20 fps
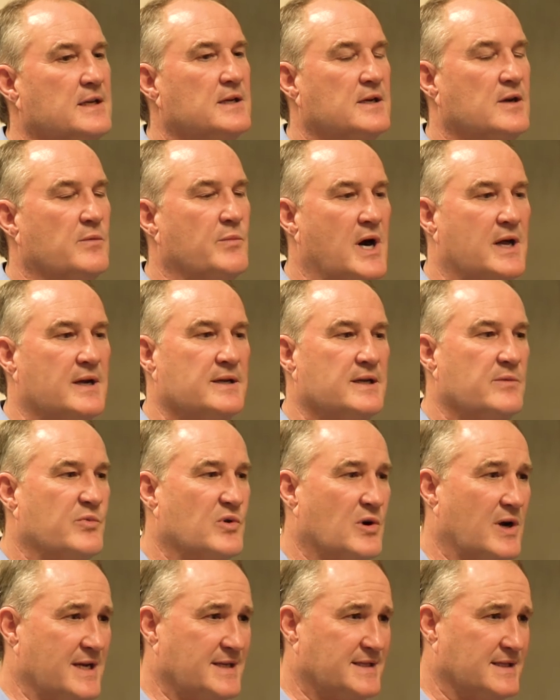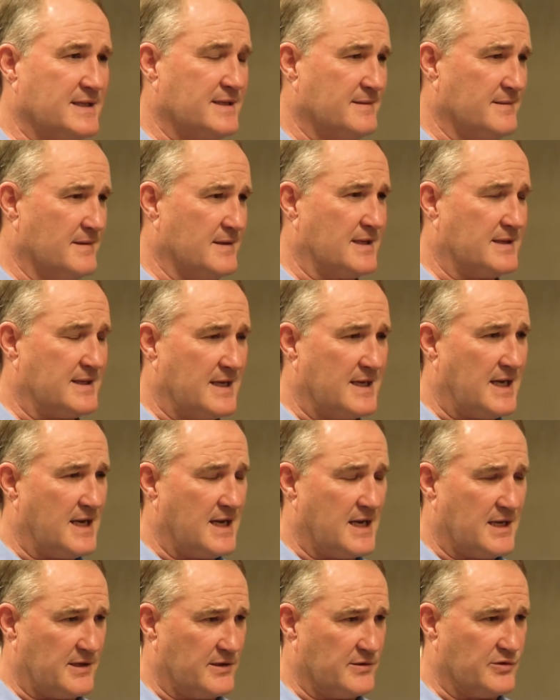commodity pricing that they
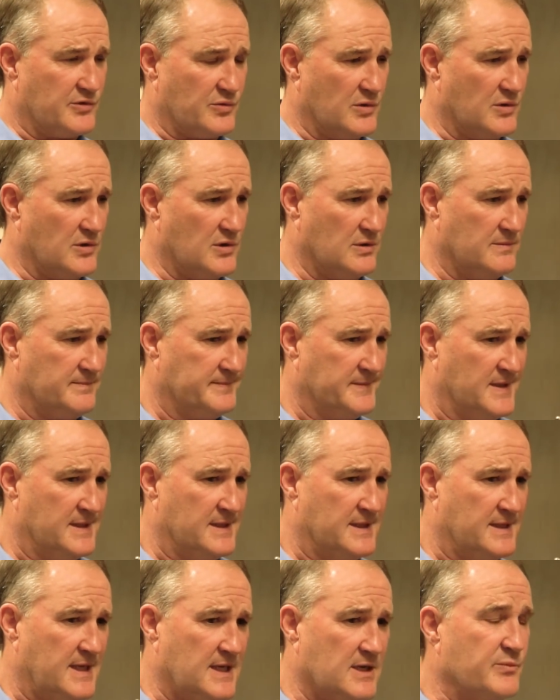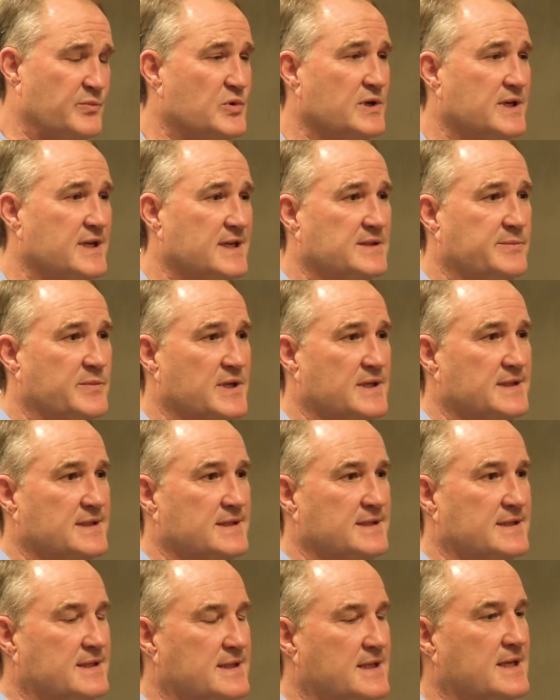can't control, input
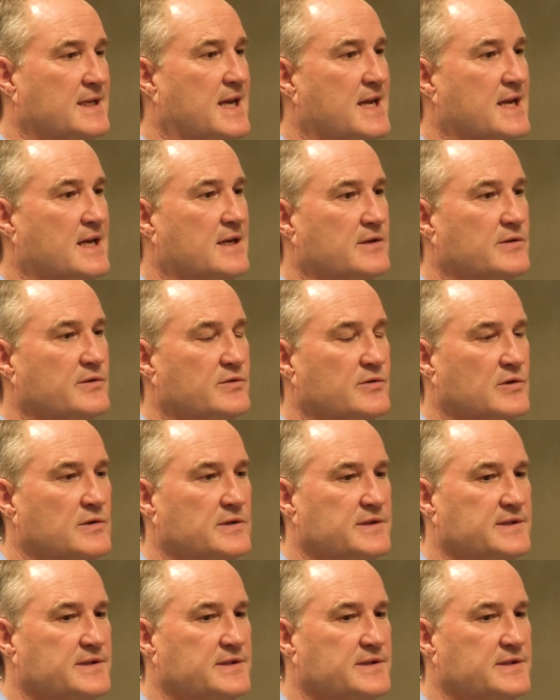expenses that they can't control.